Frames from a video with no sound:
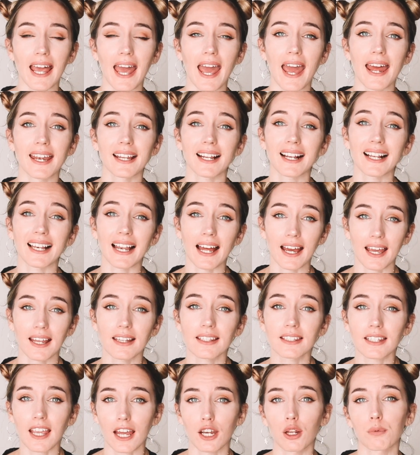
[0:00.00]
and
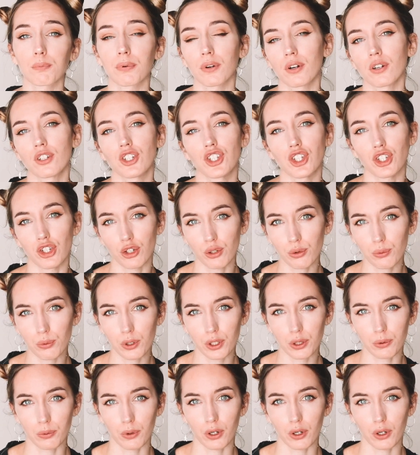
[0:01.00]
clients can approach you with